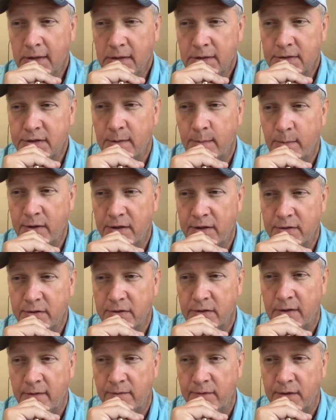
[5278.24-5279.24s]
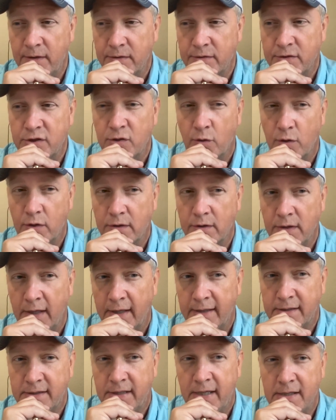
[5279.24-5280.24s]
some of the of the shorts,
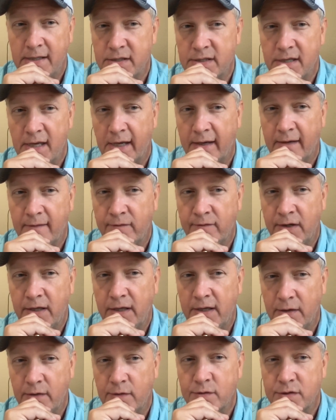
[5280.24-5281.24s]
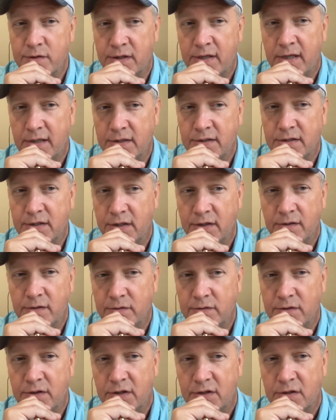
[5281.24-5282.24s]
like 10 second videos, tend to
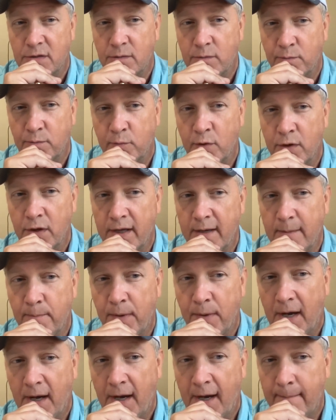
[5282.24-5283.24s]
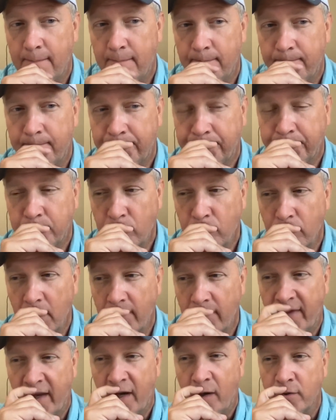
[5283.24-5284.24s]
just really pop.
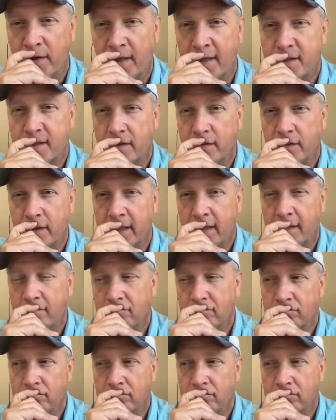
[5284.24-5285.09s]
They don't necessarily.